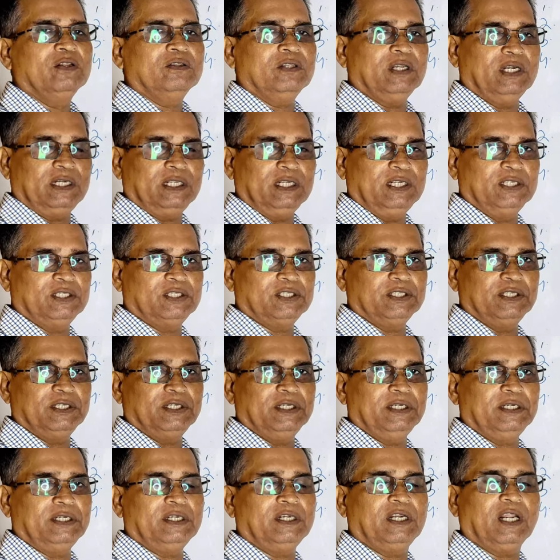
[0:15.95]
that is
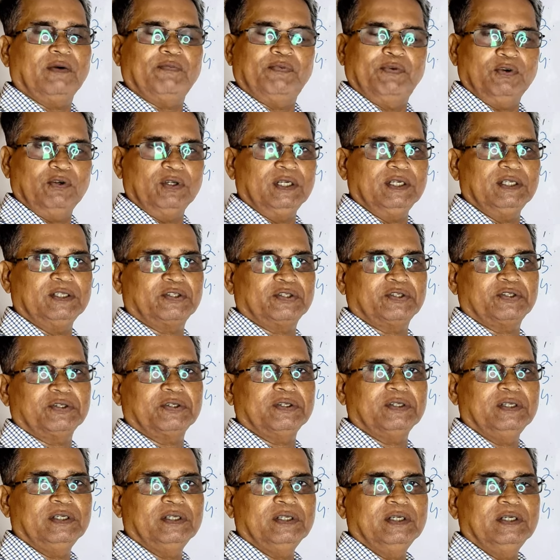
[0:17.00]
uh,
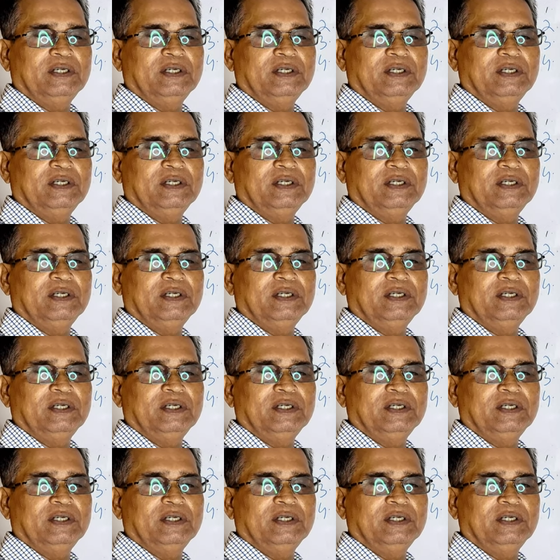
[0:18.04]
Daffodils.